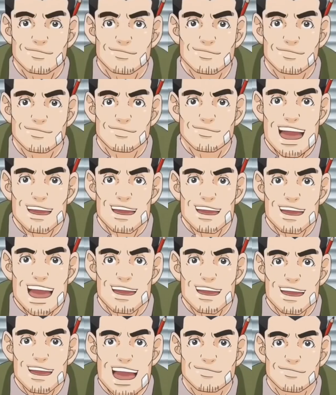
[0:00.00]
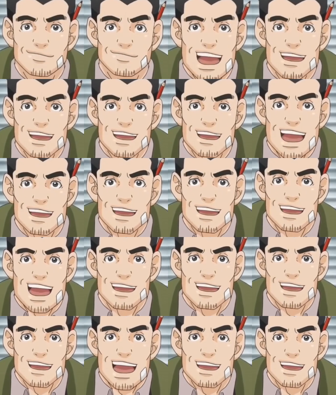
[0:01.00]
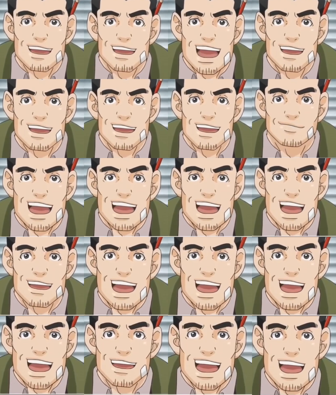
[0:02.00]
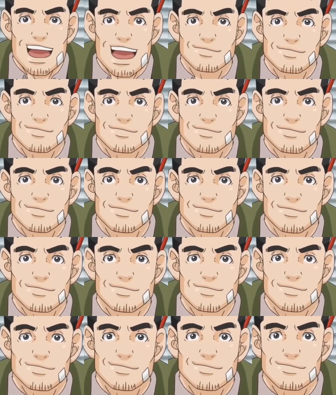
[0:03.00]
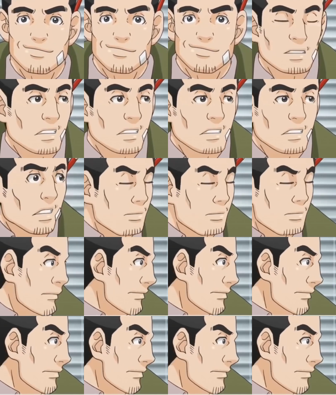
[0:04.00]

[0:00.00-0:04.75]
I'm Detective Dick Gumshoe with the District Police Force. Sir, I think this might